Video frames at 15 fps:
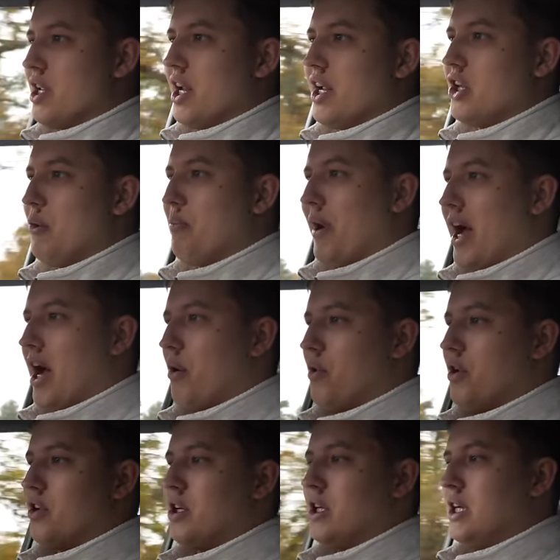and
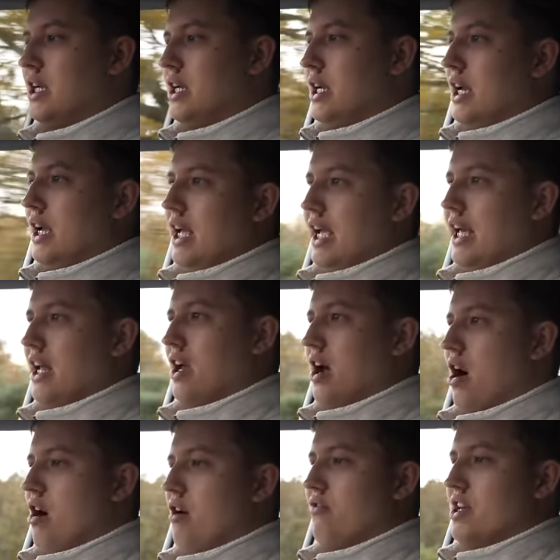underpowered in a
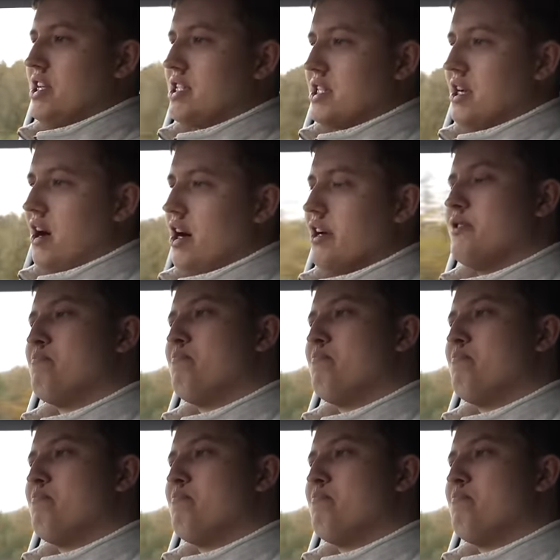car of this size,